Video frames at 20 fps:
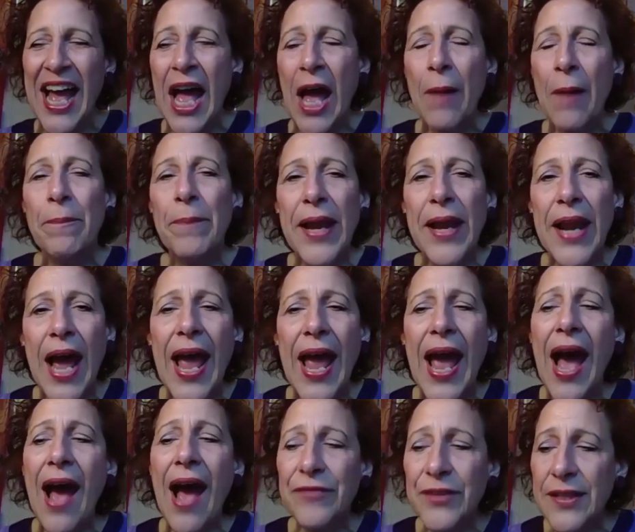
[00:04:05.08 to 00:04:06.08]
But I
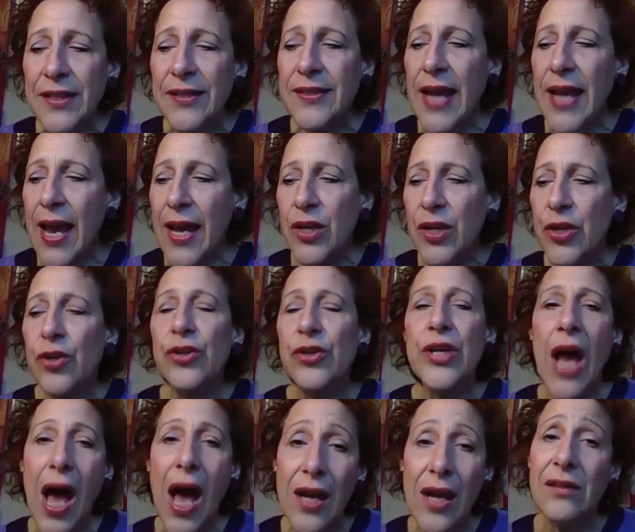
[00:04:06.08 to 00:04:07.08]
have to say, you're
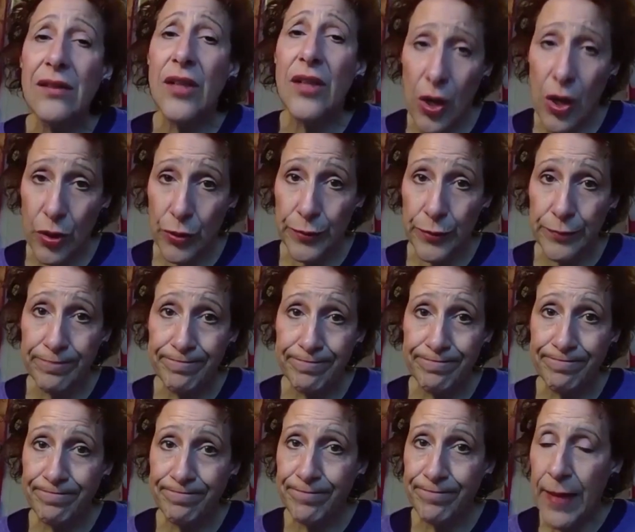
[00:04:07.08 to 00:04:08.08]
not alone.
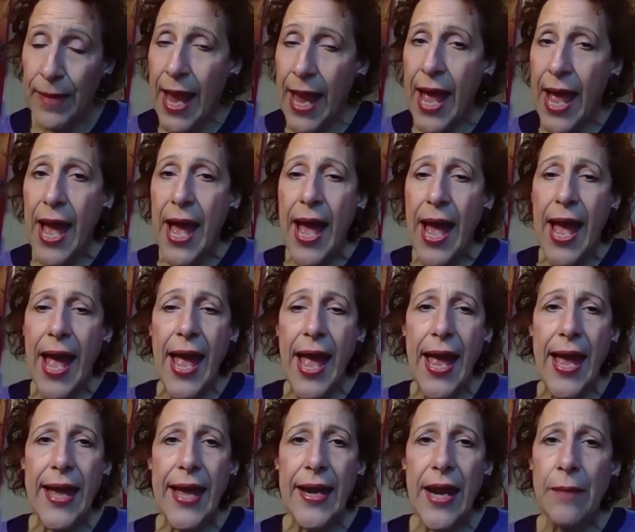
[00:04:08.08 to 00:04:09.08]

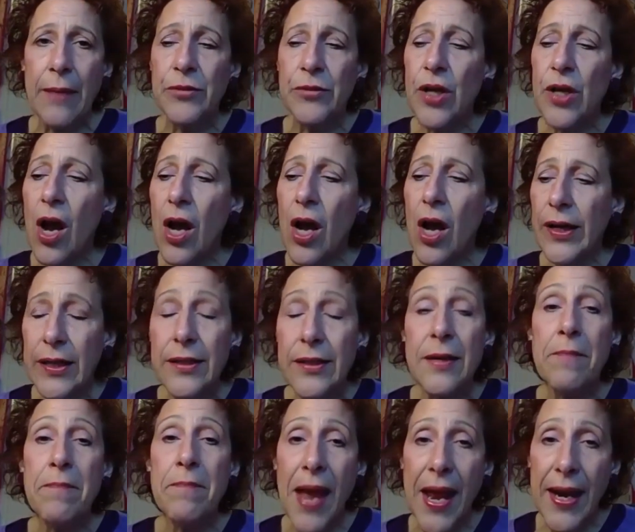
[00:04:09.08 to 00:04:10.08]
And I'm talking to
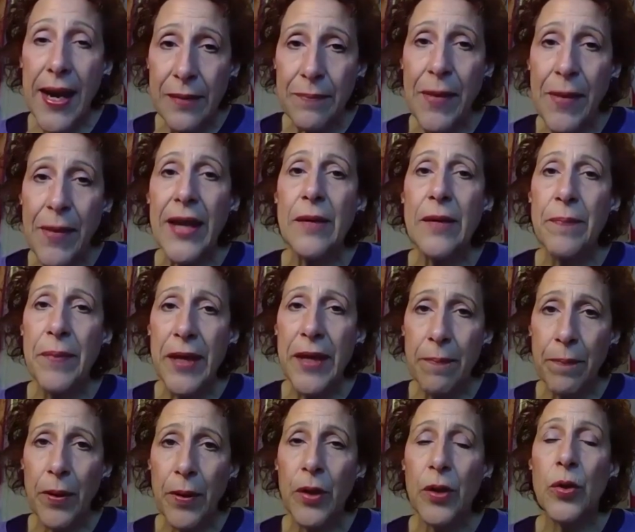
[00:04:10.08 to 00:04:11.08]
many, many
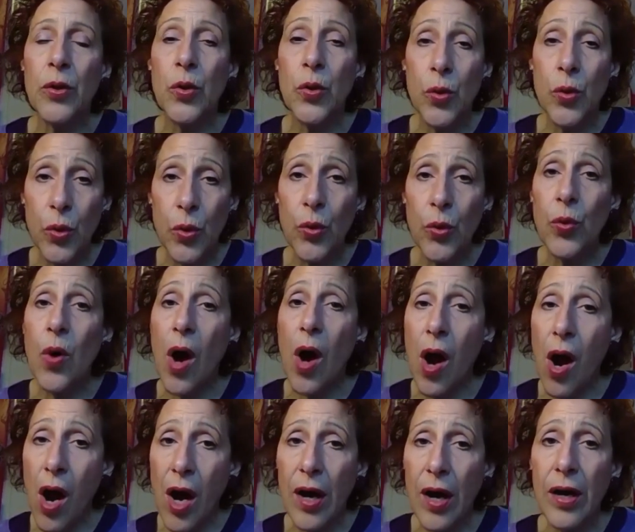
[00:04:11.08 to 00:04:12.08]
people who
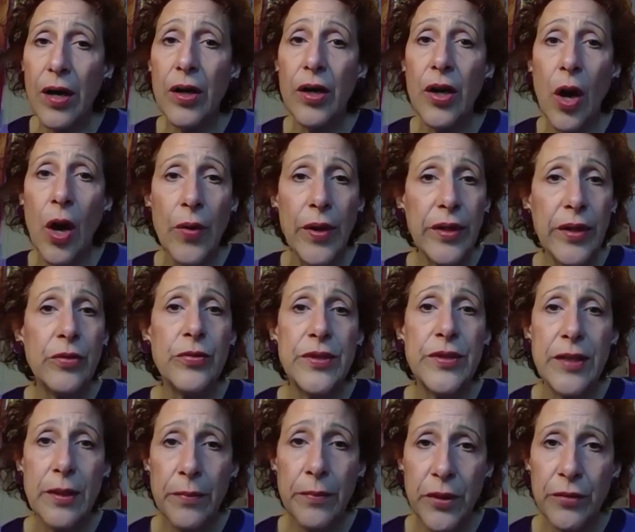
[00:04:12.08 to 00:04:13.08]
are going through
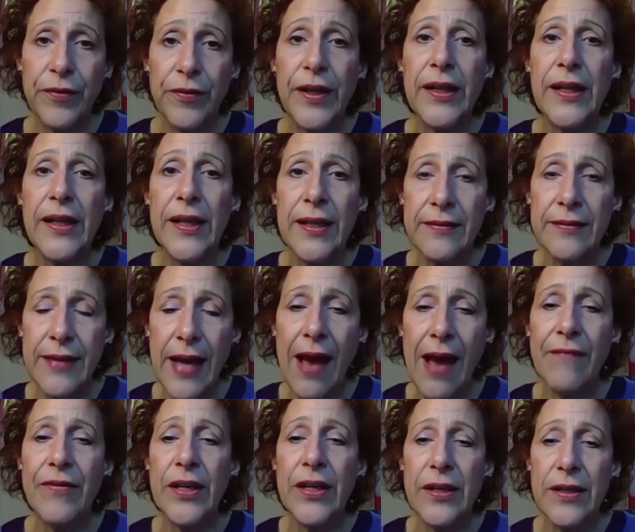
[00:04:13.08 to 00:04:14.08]
similar feelings,
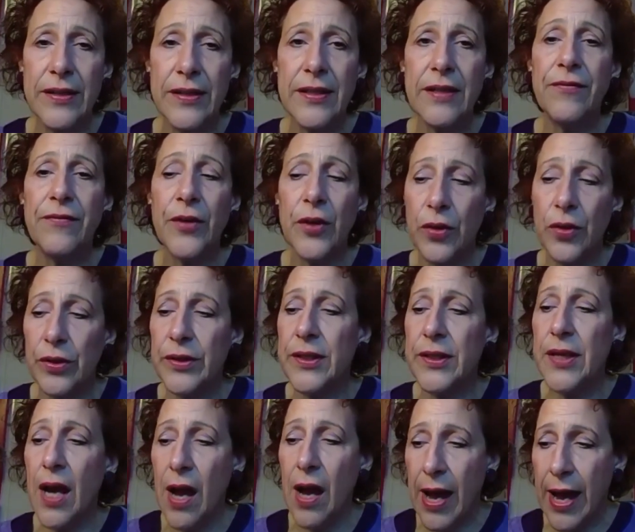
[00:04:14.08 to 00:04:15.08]
having a difficult
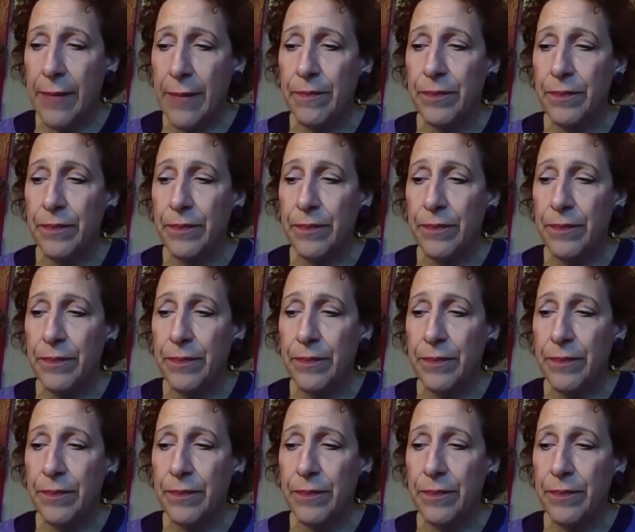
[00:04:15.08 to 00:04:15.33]
time.